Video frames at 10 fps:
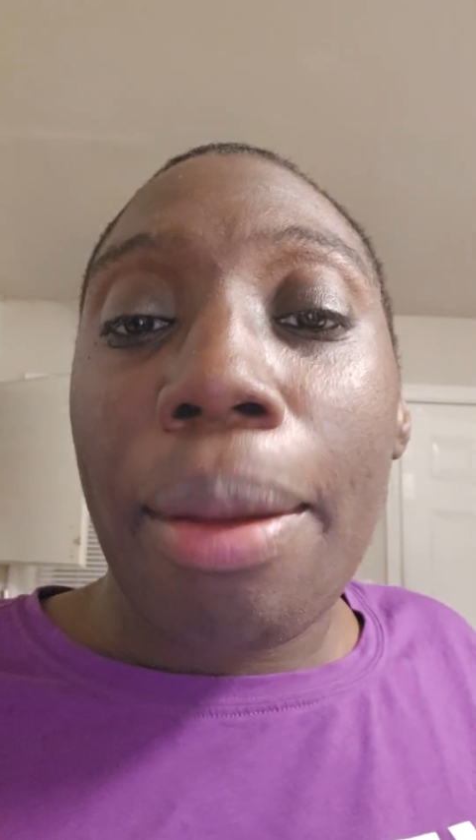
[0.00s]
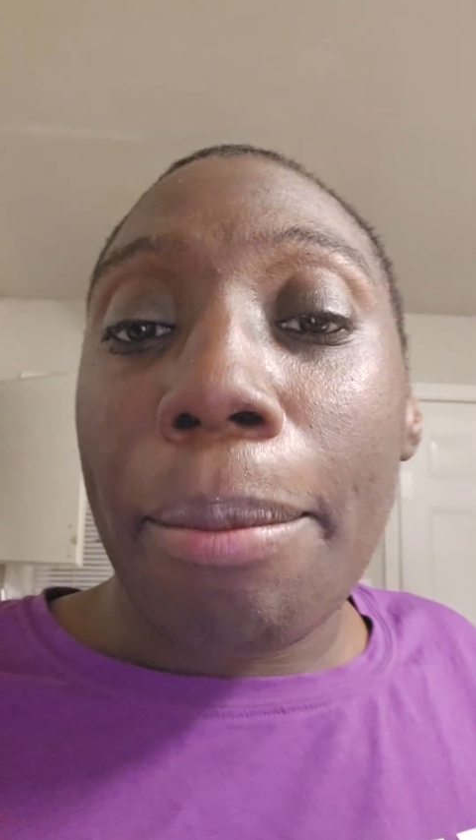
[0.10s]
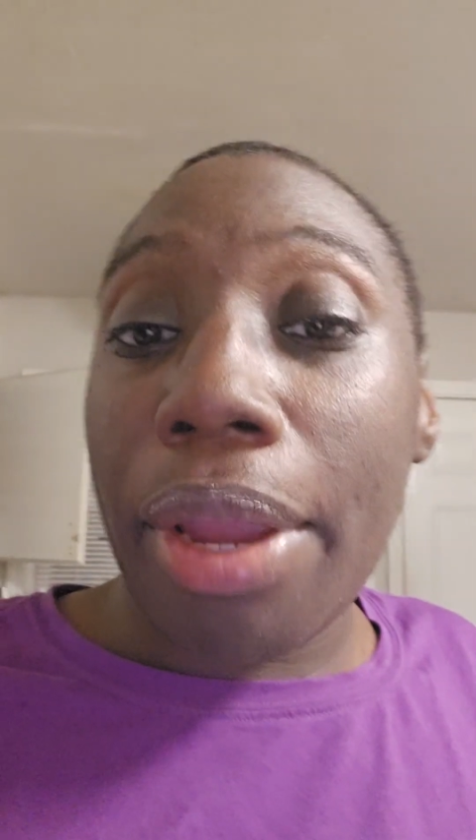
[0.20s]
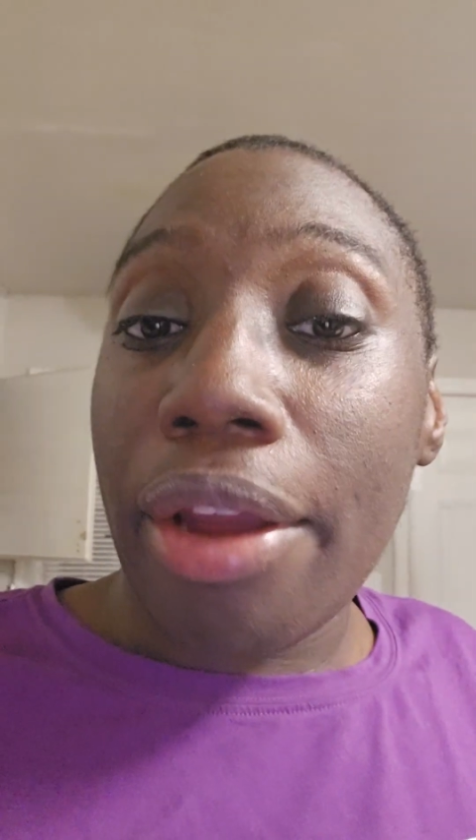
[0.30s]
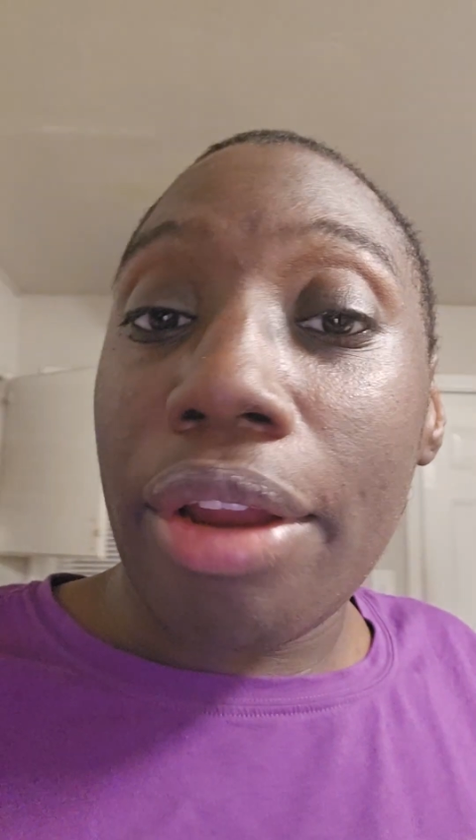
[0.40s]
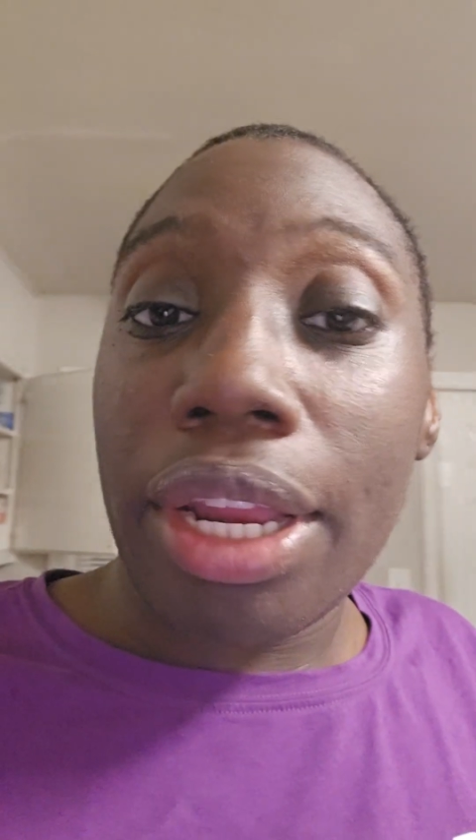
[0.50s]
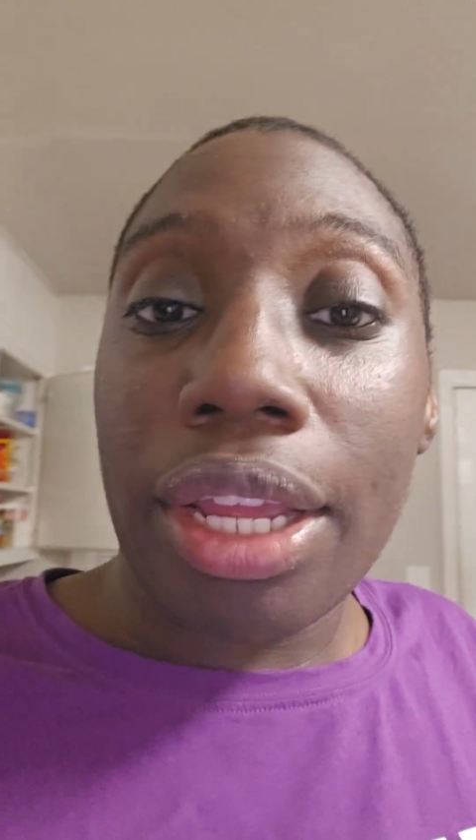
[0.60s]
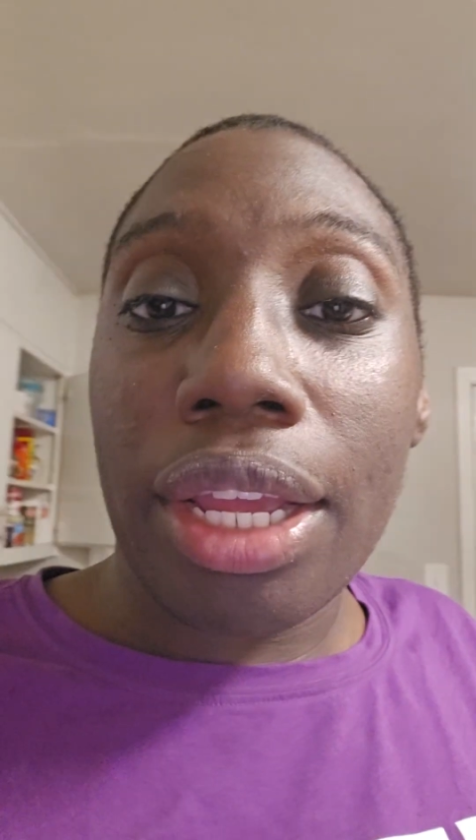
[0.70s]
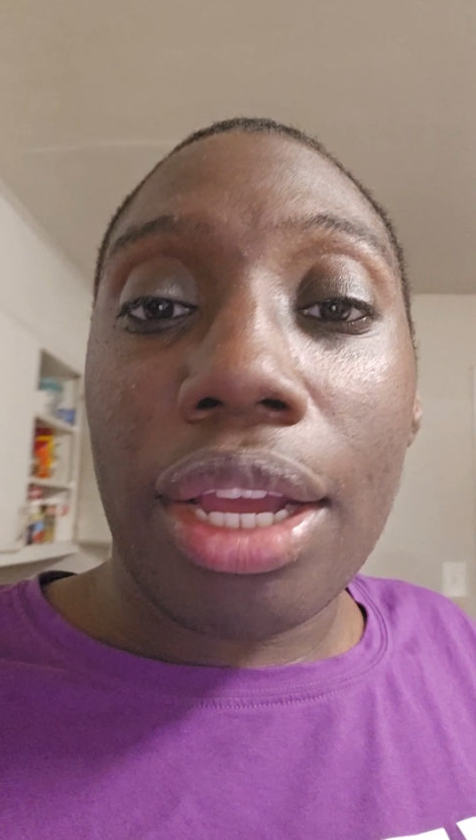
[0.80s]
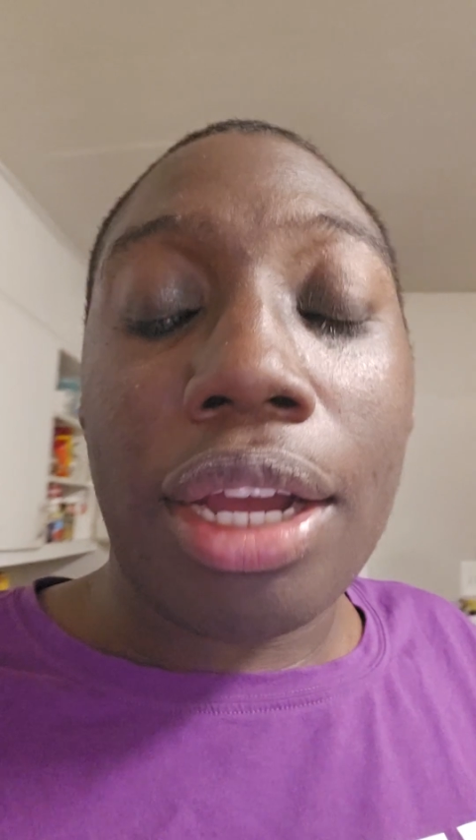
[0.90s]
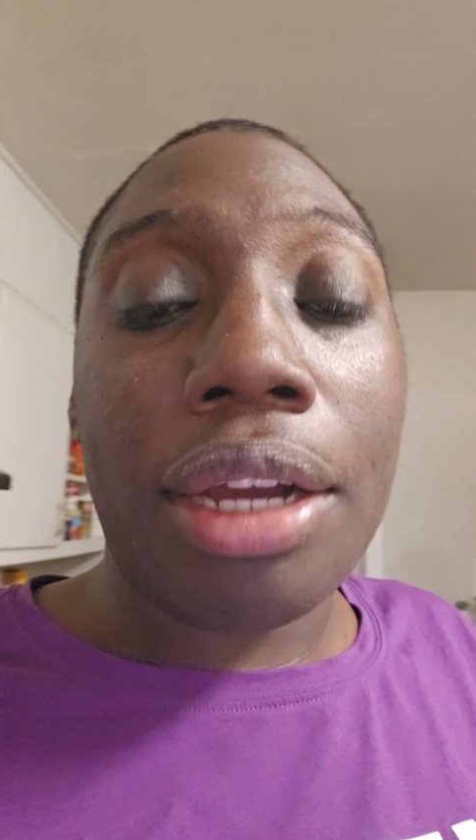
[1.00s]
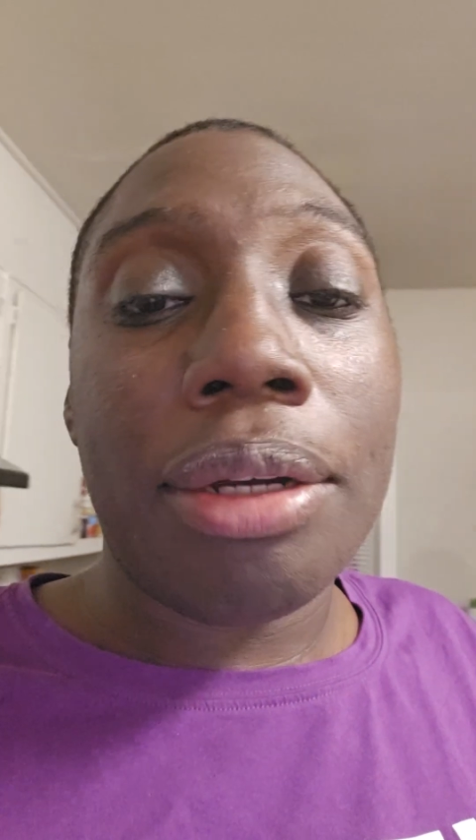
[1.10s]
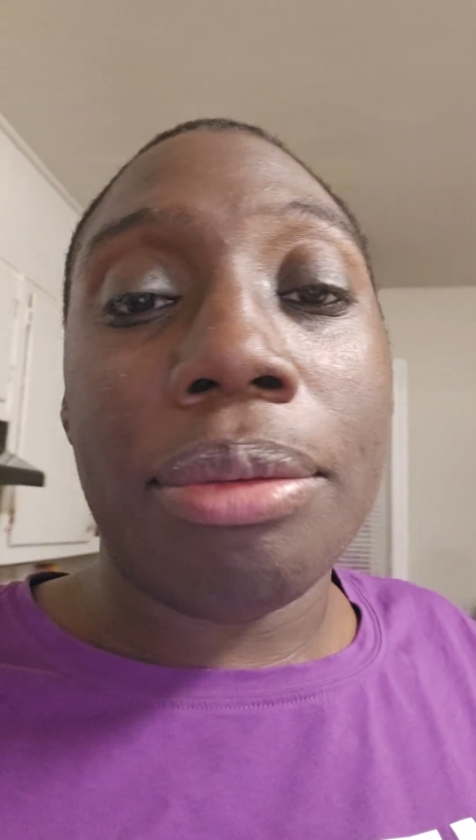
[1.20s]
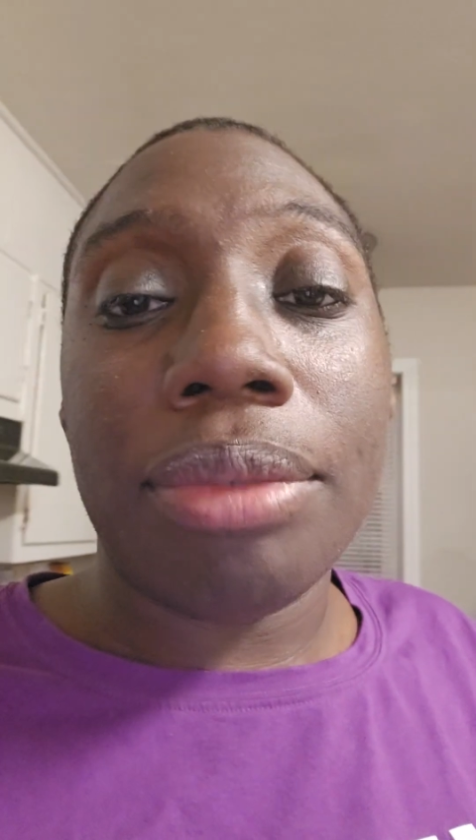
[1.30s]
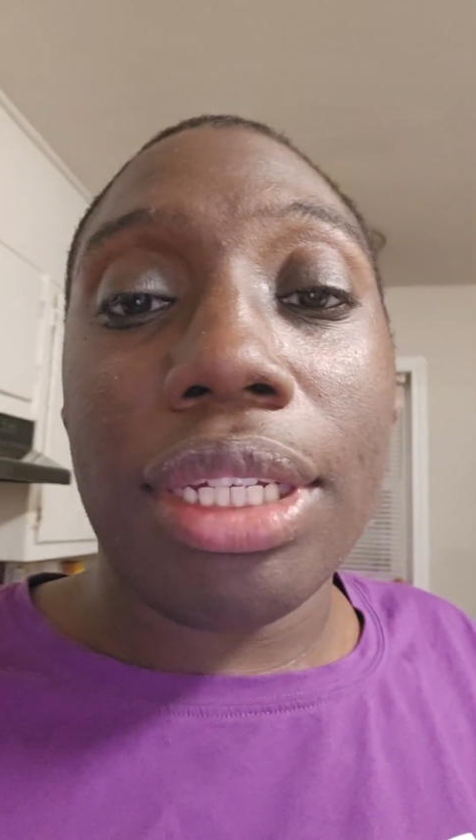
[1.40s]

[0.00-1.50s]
Maryland.